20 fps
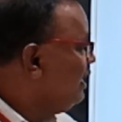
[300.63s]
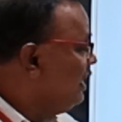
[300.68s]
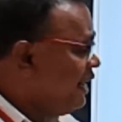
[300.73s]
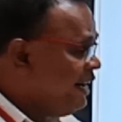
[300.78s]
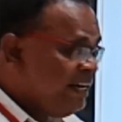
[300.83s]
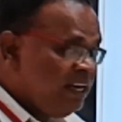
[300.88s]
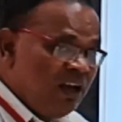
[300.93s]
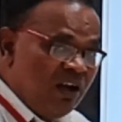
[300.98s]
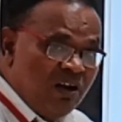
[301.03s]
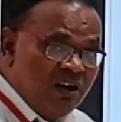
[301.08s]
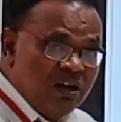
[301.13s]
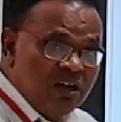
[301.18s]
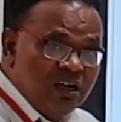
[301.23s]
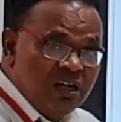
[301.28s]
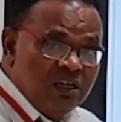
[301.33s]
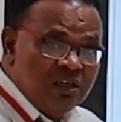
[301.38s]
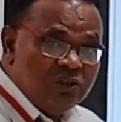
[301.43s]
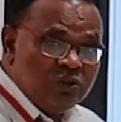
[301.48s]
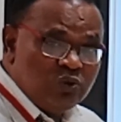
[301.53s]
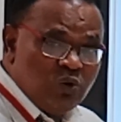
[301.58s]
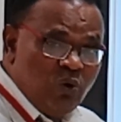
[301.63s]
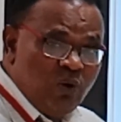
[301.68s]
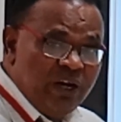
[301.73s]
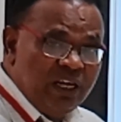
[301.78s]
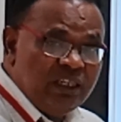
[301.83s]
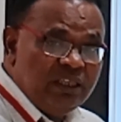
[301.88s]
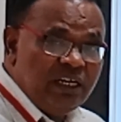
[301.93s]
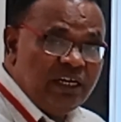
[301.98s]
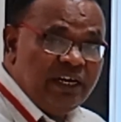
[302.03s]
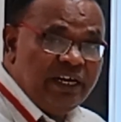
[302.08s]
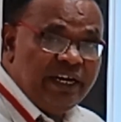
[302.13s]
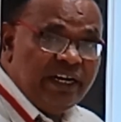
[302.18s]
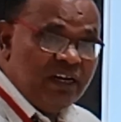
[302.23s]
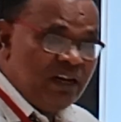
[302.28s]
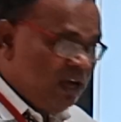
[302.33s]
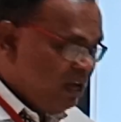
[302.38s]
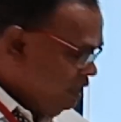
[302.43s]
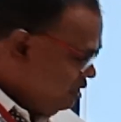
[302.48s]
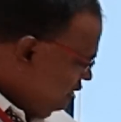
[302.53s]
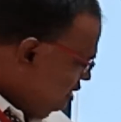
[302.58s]
data, storing the
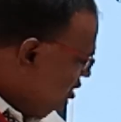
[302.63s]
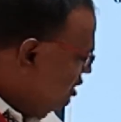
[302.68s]
data,